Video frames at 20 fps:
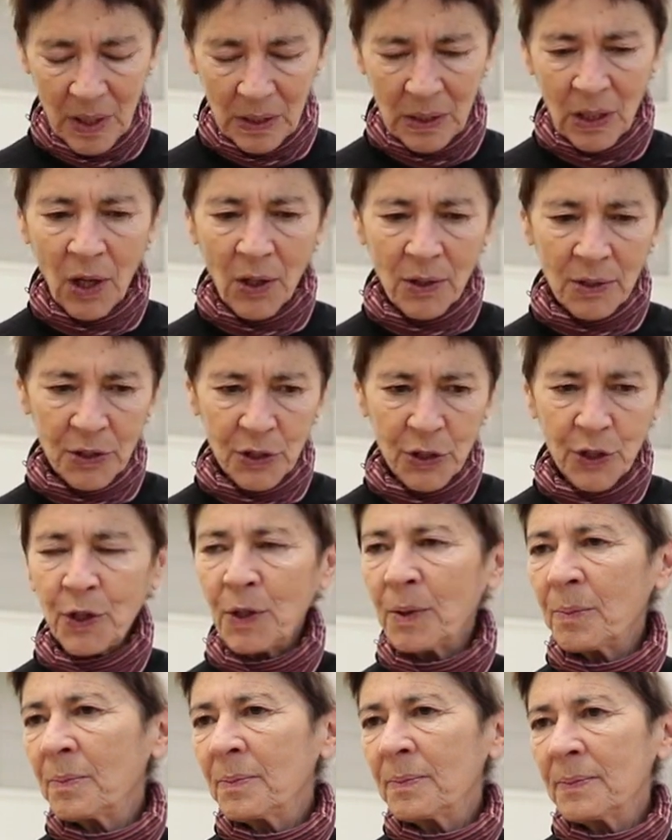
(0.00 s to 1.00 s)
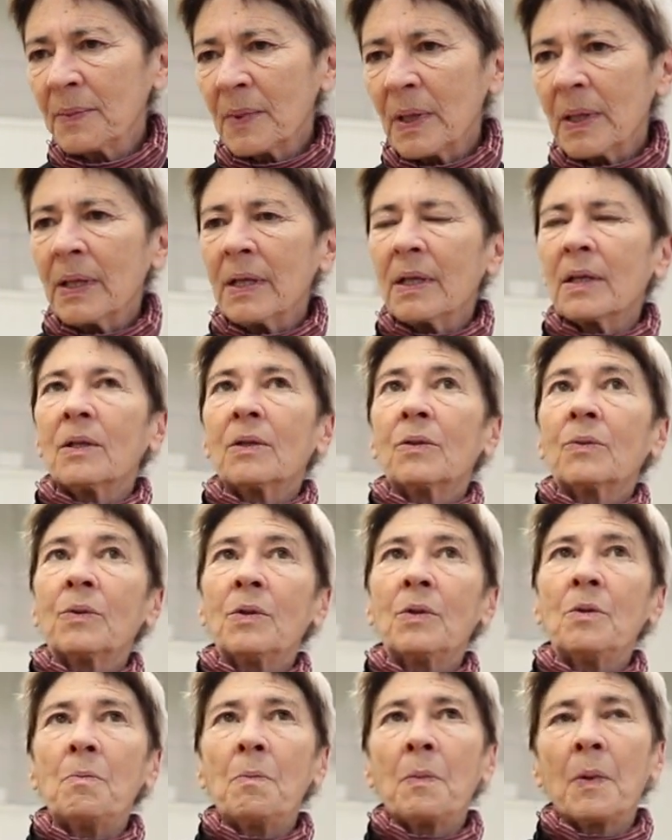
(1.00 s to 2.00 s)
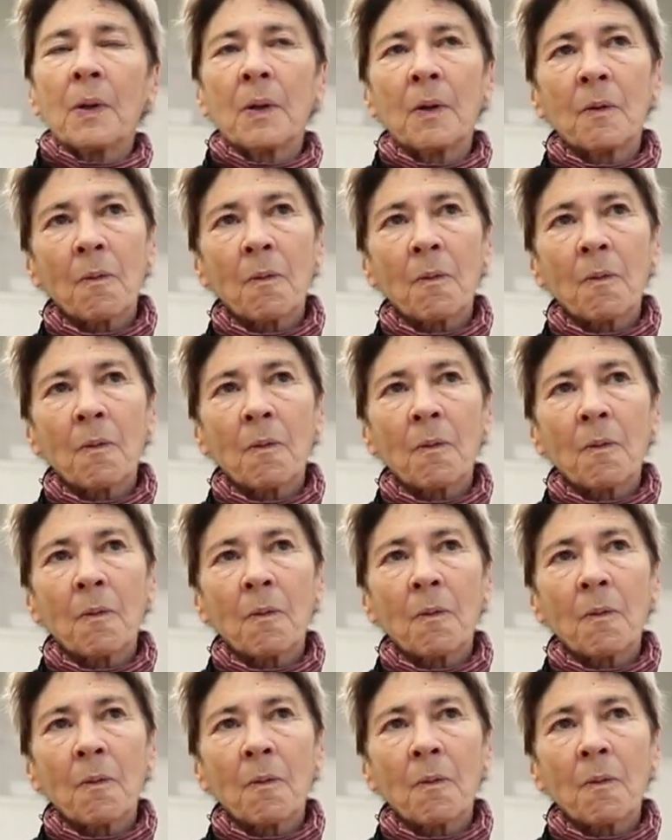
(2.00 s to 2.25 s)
long-term group,